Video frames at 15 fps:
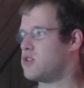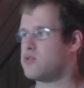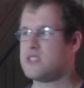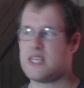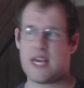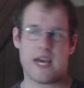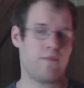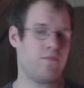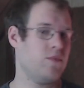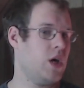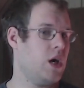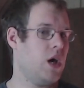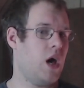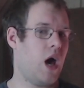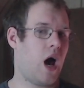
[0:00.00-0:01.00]
So Tian
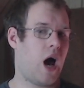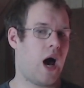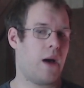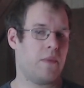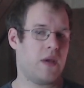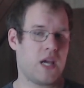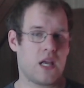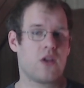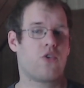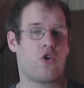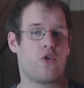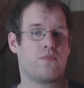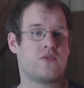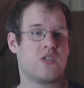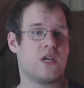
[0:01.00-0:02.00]
um, in
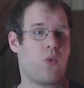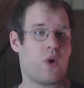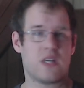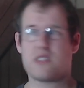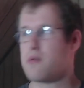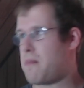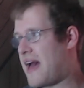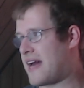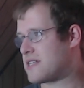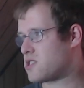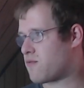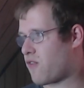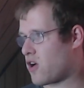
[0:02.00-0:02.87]
Group C was the best.